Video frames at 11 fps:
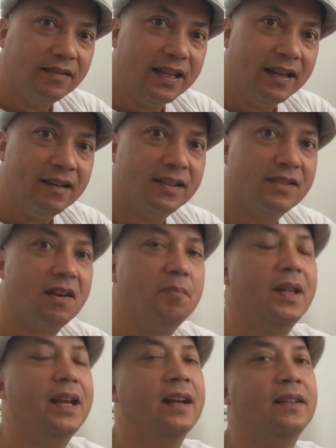there and start
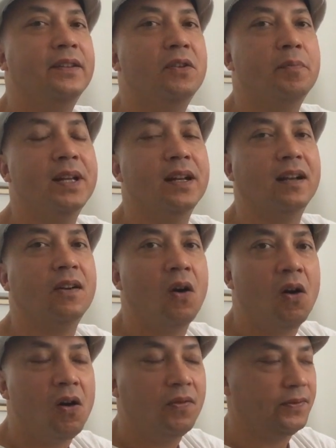playing a little bit of
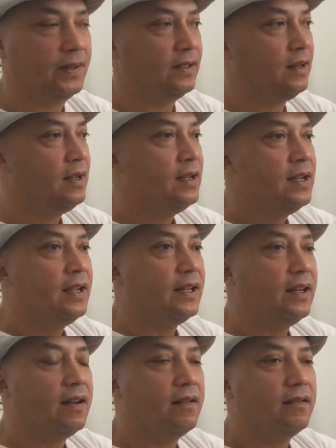golf and,
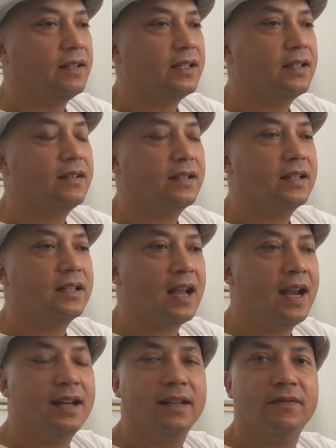just
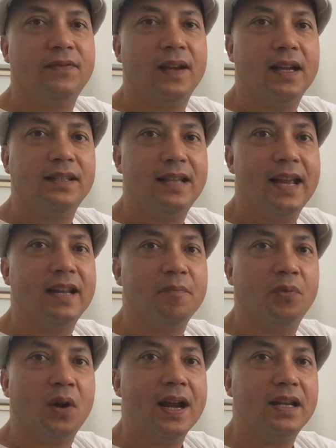kind of take a
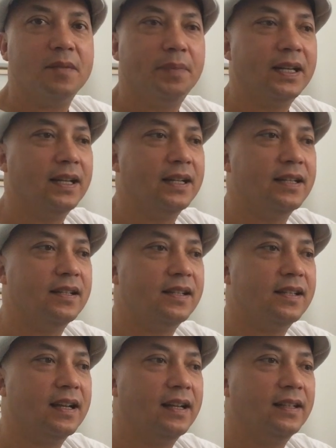break,
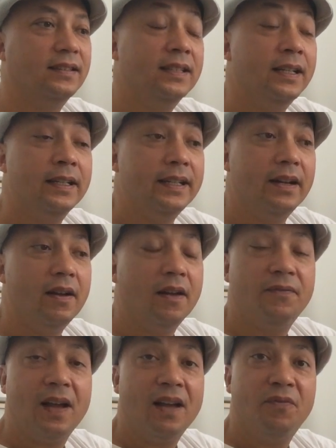because,
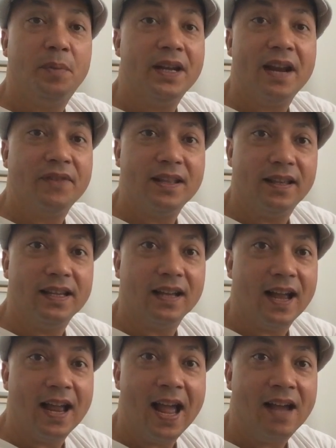I've put everything
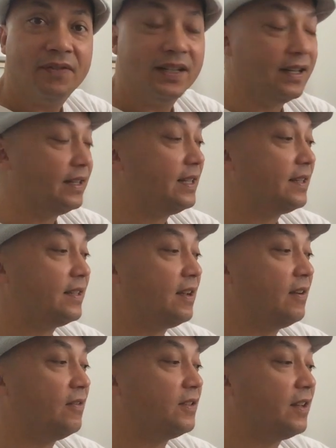I have into this.
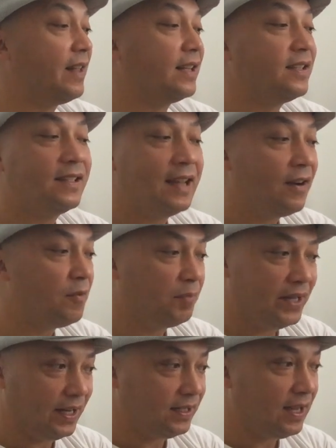So that's
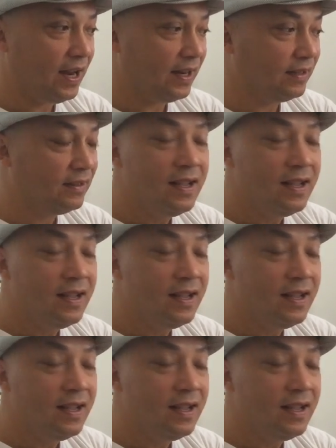terribly exciting.